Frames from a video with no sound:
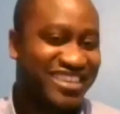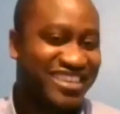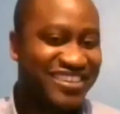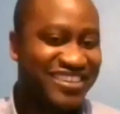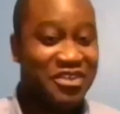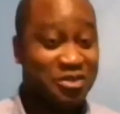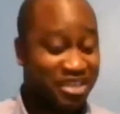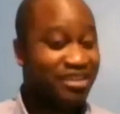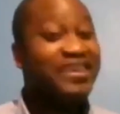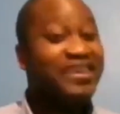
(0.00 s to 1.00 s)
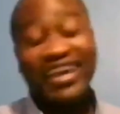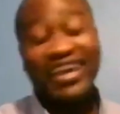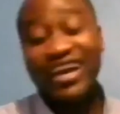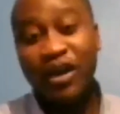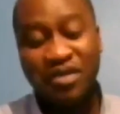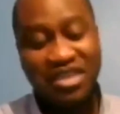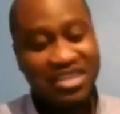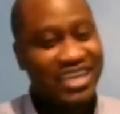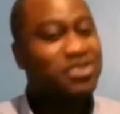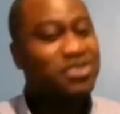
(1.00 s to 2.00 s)
Andrew. Can I
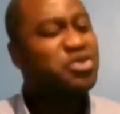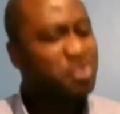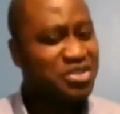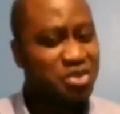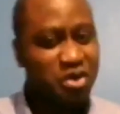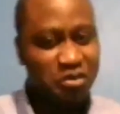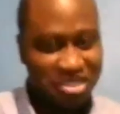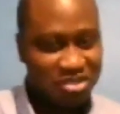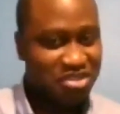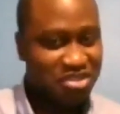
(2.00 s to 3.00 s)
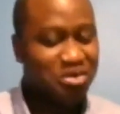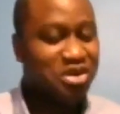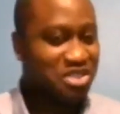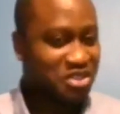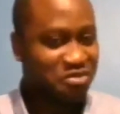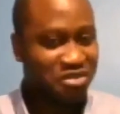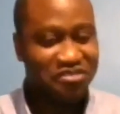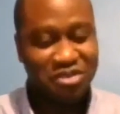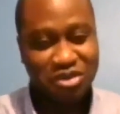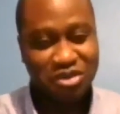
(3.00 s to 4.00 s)
comment? Yeah, I mean, I just wanted
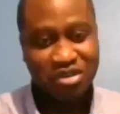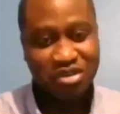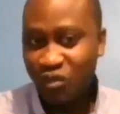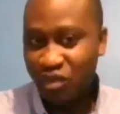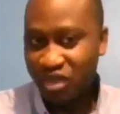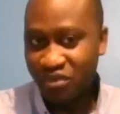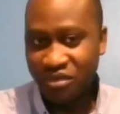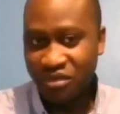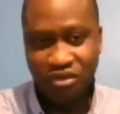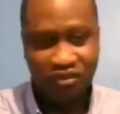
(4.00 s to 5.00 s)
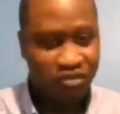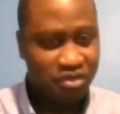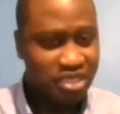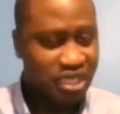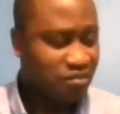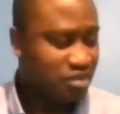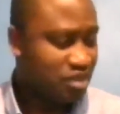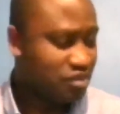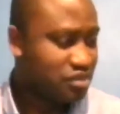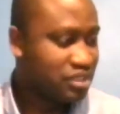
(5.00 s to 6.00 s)
to comment on the points before we
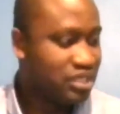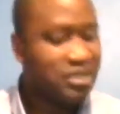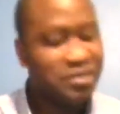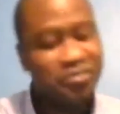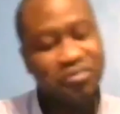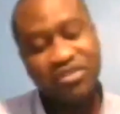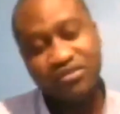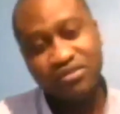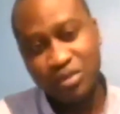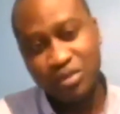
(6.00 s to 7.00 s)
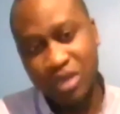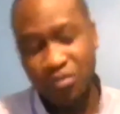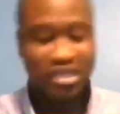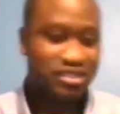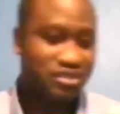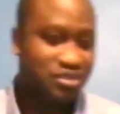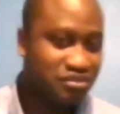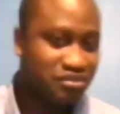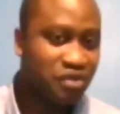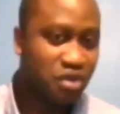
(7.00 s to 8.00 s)
move on about
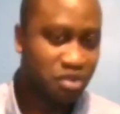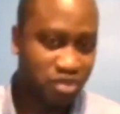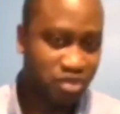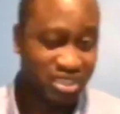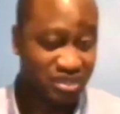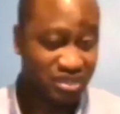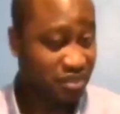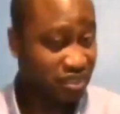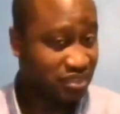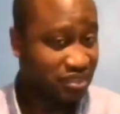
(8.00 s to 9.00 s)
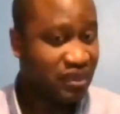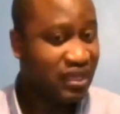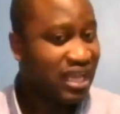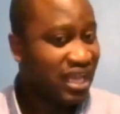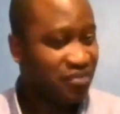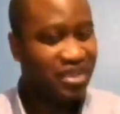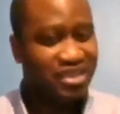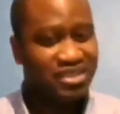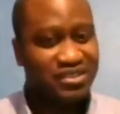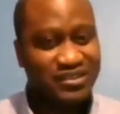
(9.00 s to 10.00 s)
capacity or no fluctuating capacity.
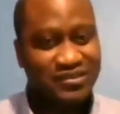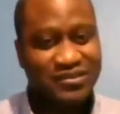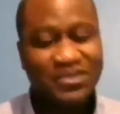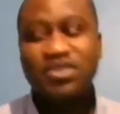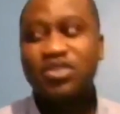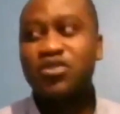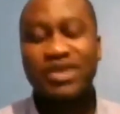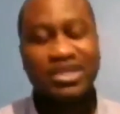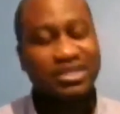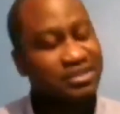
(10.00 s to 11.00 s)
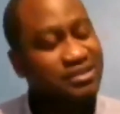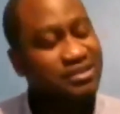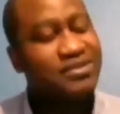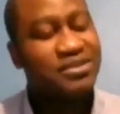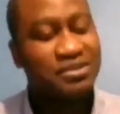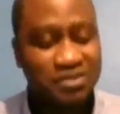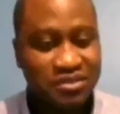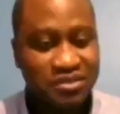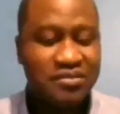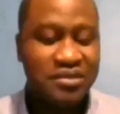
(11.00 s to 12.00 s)
I think this is
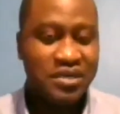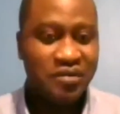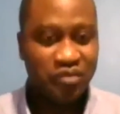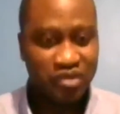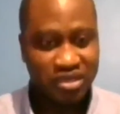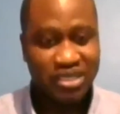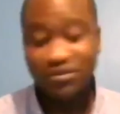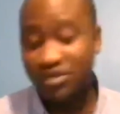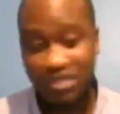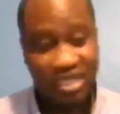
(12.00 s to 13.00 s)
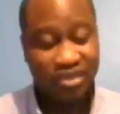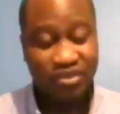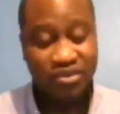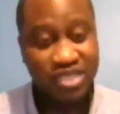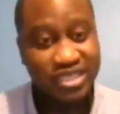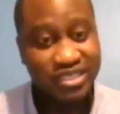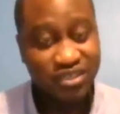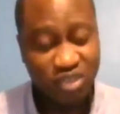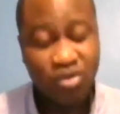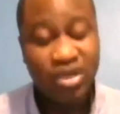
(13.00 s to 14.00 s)
a real, just like you said,
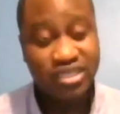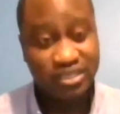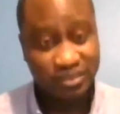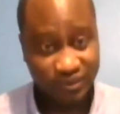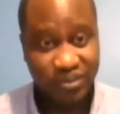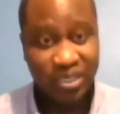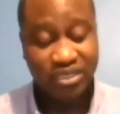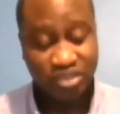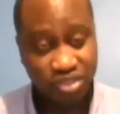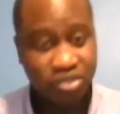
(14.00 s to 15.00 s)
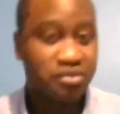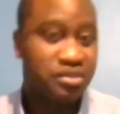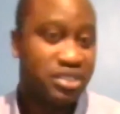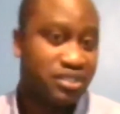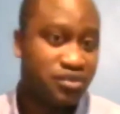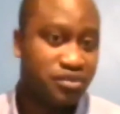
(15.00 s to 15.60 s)
it is quite an issue that,